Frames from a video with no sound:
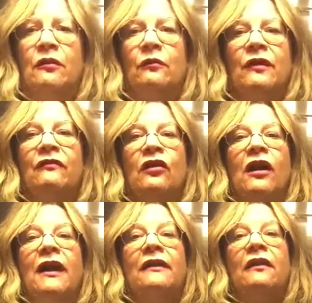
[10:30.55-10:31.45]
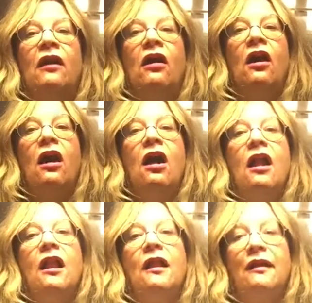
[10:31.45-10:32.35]
we've got
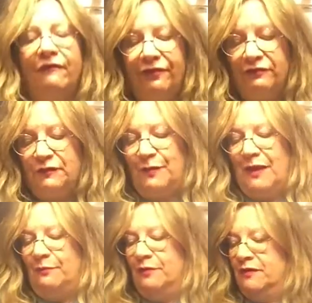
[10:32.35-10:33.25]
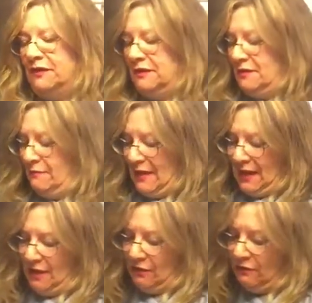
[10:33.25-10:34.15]
all of those peppers and
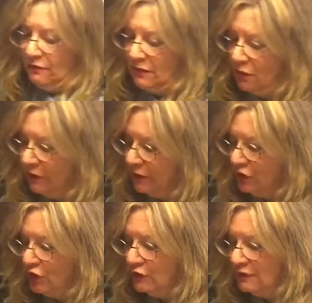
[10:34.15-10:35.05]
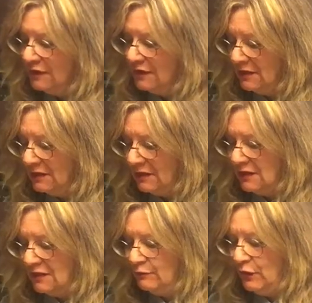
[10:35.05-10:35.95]
tomatoes and all the juices and
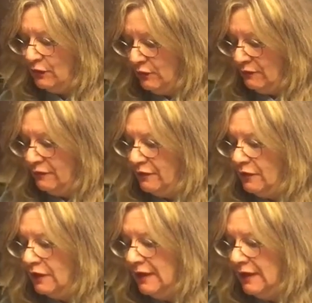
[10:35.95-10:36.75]
this beautiful